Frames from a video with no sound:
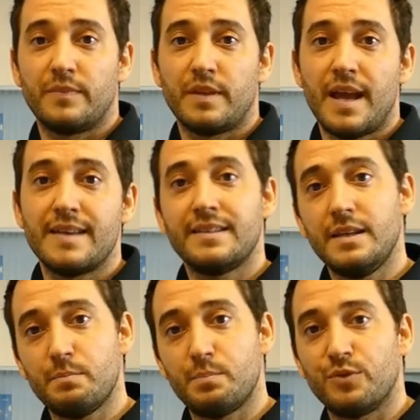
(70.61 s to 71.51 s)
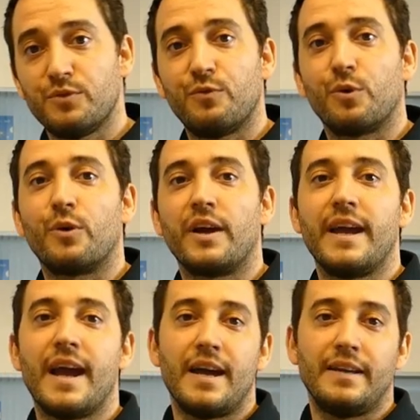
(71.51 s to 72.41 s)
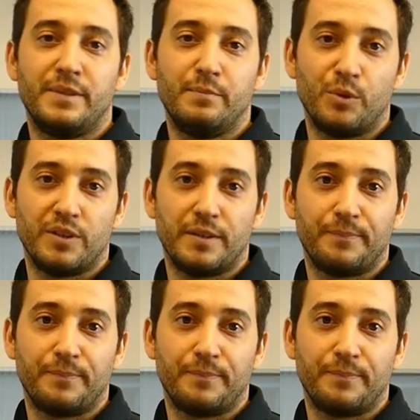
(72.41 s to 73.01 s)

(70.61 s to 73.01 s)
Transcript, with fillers: as input for our AI model.